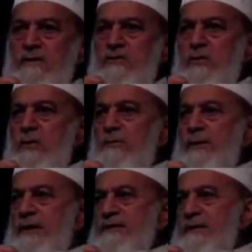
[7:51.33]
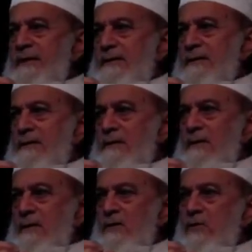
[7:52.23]
So a person
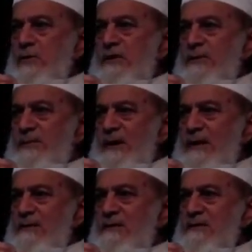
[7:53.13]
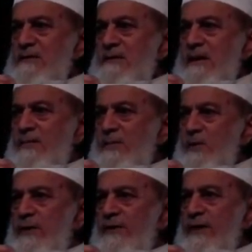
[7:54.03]
who depends
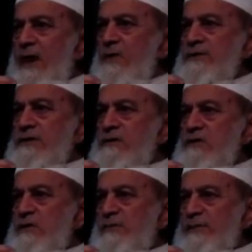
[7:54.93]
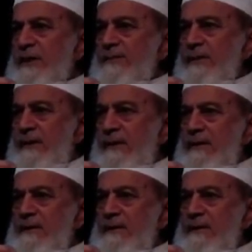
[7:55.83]
upon thousands of people,